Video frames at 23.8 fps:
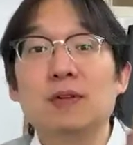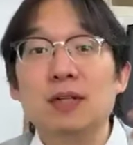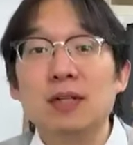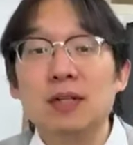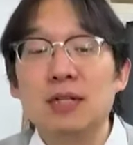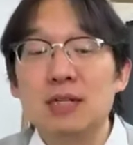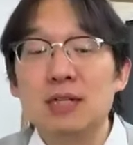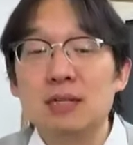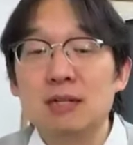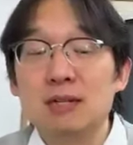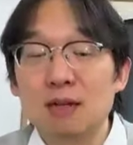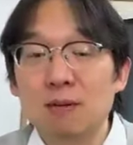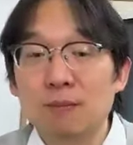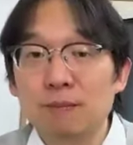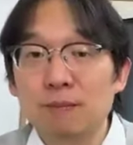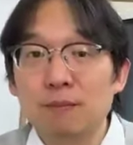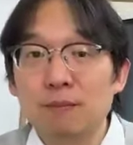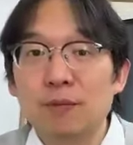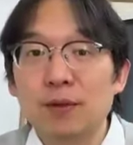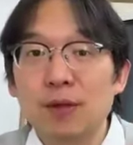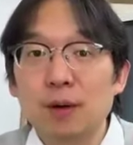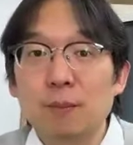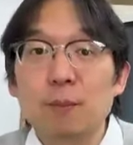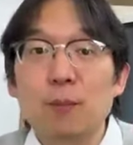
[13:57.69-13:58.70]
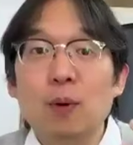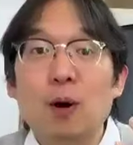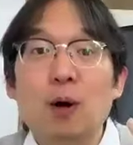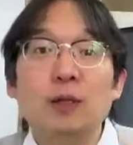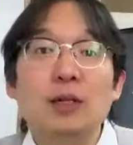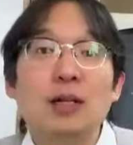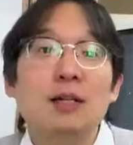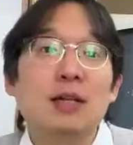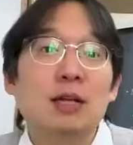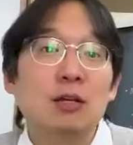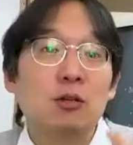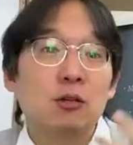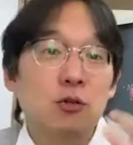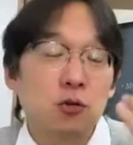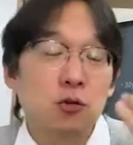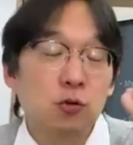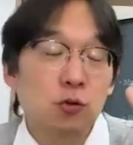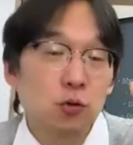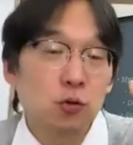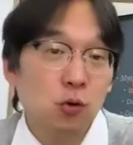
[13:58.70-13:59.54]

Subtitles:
of the model that